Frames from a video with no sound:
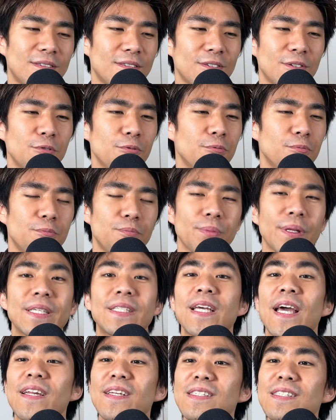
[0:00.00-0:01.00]
who play
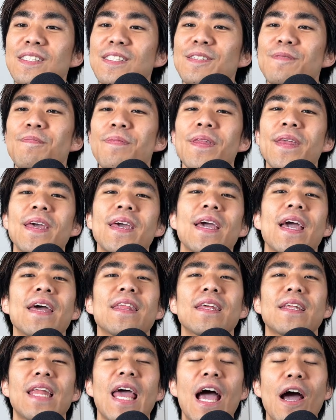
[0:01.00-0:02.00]
tennis,
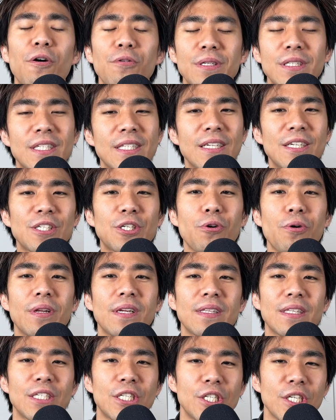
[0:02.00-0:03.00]
and then now instead of going
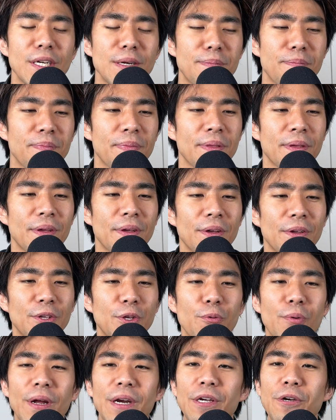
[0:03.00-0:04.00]
to the gym,
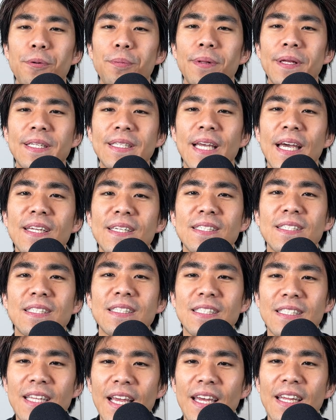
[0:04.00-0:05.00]
you want to go play tennis
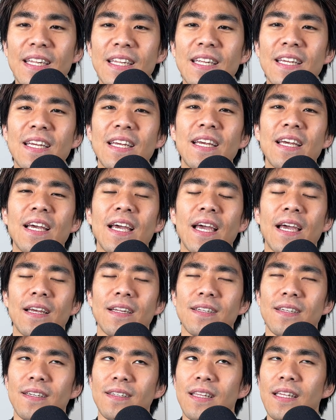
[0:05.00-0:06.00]
instead.
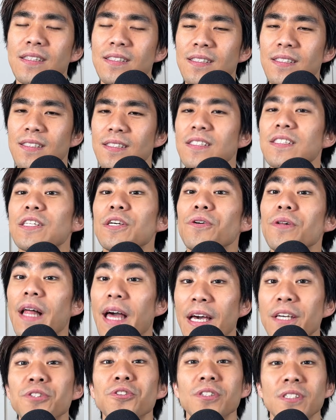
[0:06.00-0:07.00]
And that's still
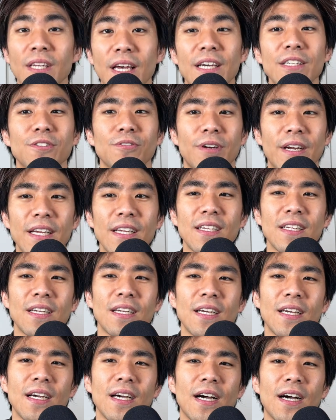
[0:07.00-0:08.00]
exercise, right?
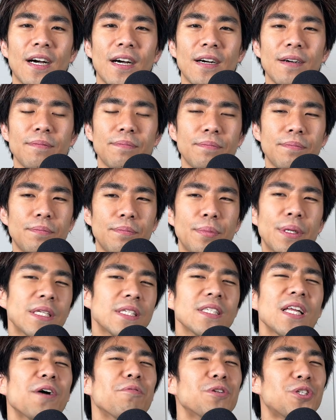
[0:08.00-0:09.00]
But
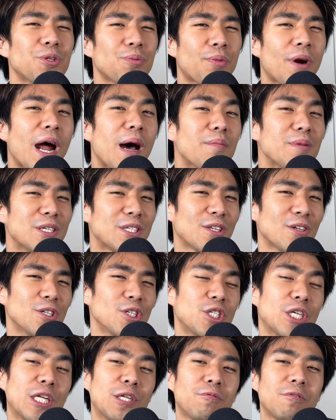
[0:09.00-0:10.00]
it's not what you promised on
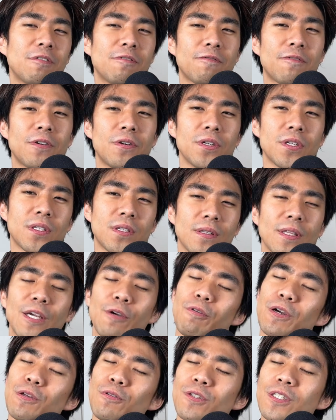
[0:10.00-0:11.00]
January 1st.
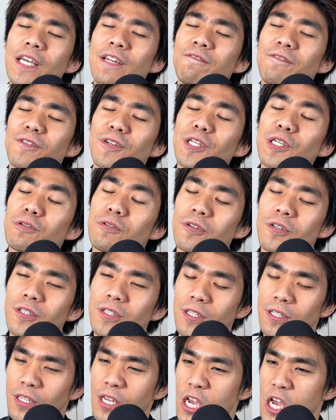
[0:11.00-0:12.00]
What you said for New Year's
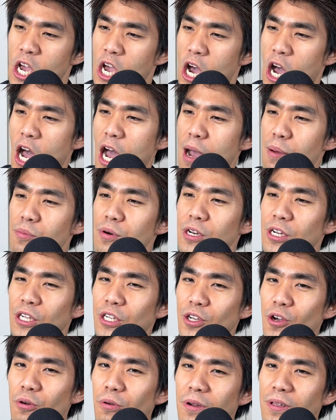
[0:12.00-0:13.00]
is, I'm going to
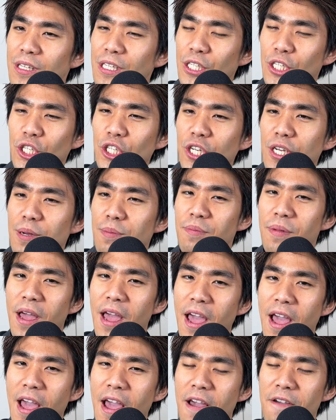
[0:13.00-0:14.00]
go to the gym
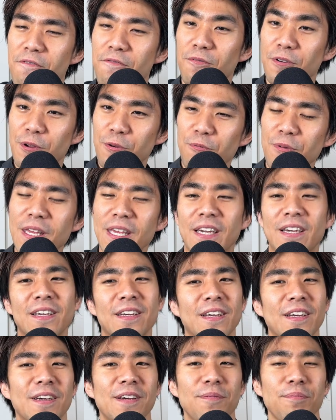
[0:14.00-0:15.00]
every week.
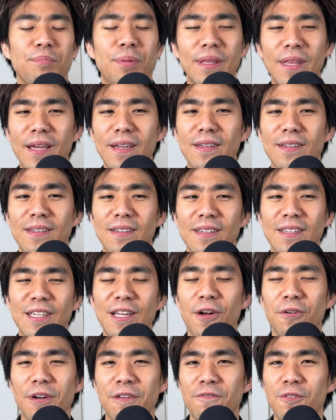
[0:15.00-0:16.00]
But then,
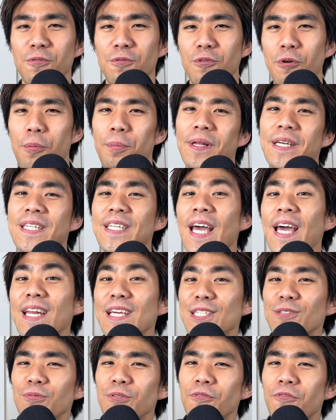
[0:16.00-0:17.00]
if you go play
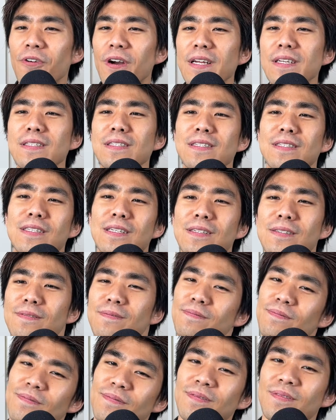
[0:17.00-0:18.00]
tennis with friends, then
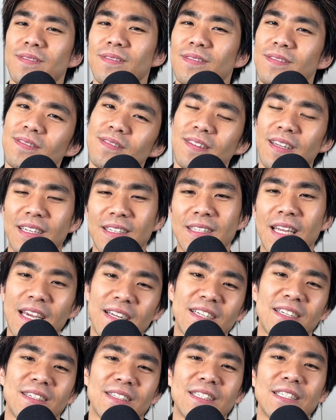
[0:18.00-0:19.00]

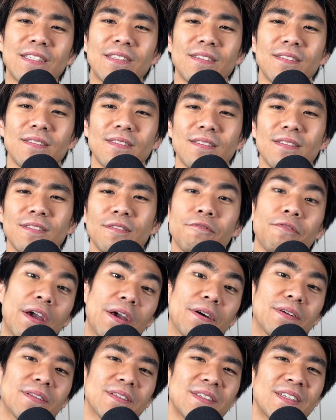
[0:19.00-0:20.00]
technically you
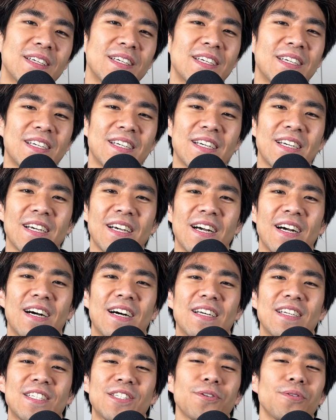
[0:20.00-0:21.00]
failed.
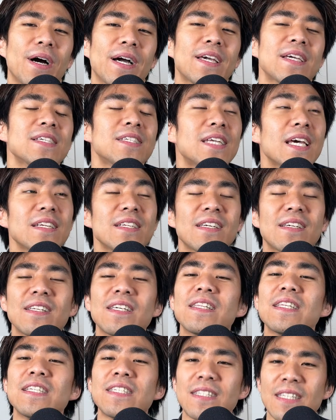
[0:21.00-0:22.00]
So I guess technically
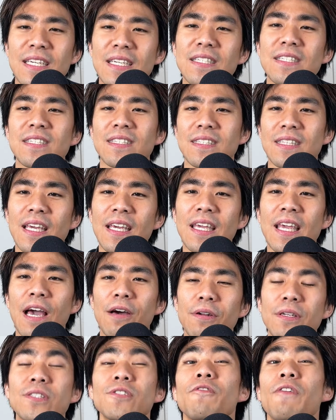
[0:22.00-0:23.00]
these things, they
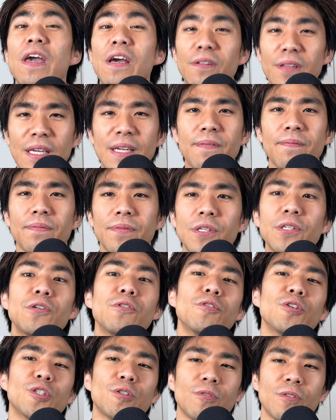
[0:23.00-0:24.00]
count as failing the
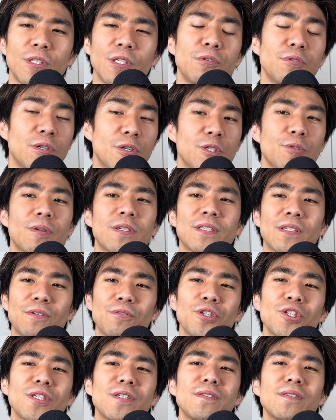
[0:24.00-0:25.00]
New Year's
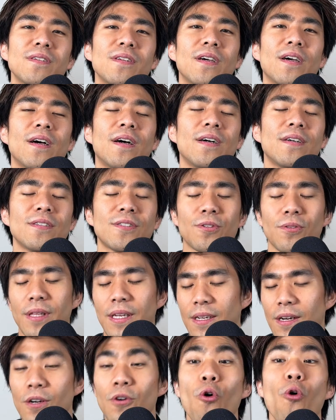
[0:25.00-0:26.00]
resolution. So
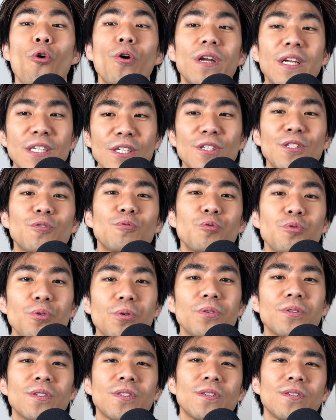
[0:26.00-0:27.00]
according to the
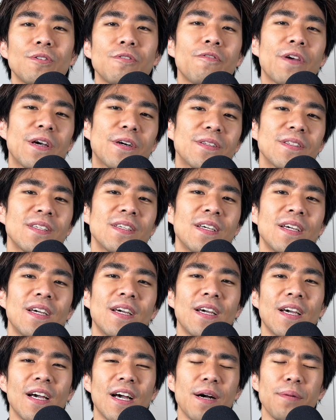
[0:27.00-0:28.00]
rules, you failed.
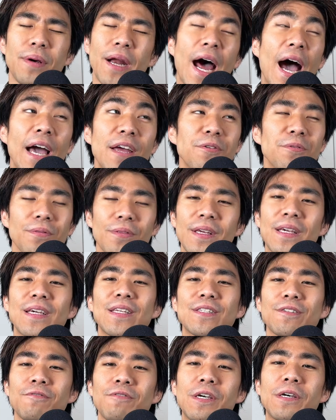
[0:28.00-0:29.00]
But I don't think
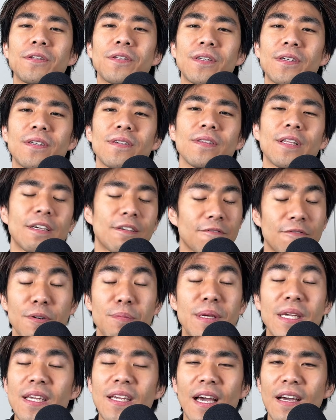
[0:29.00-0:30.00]
it's a failure. For
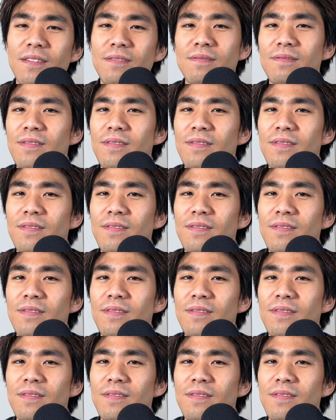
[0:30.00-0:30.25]
me, I